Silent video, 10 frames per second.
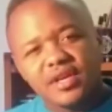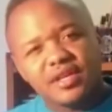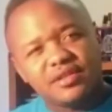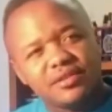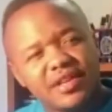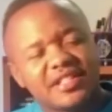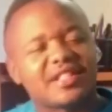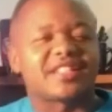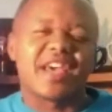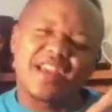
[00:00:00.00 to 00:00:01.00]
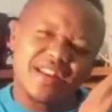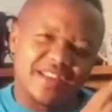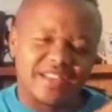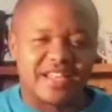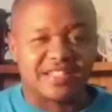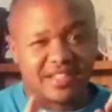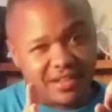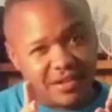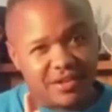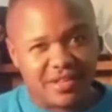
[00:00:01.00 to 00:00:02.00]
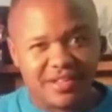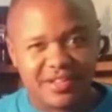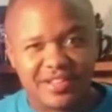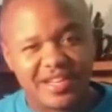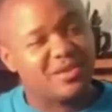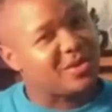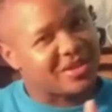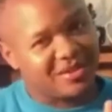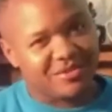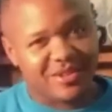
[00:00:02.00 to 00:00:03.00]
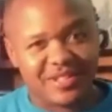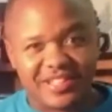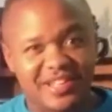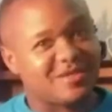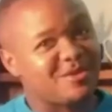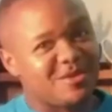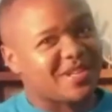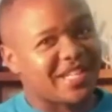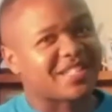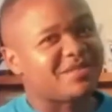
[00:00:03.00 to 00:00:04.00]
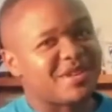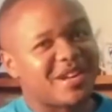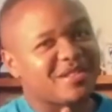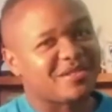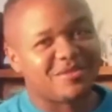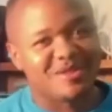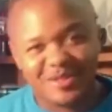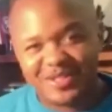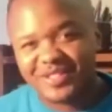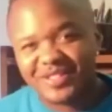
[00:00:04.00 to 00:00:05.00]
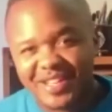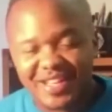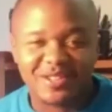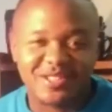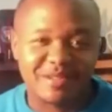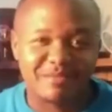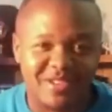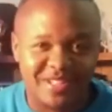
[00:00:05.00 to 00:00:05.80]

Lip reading: into entertaining as I cook. I do it differently. I don't do it like them other folks, yeah, because I'm not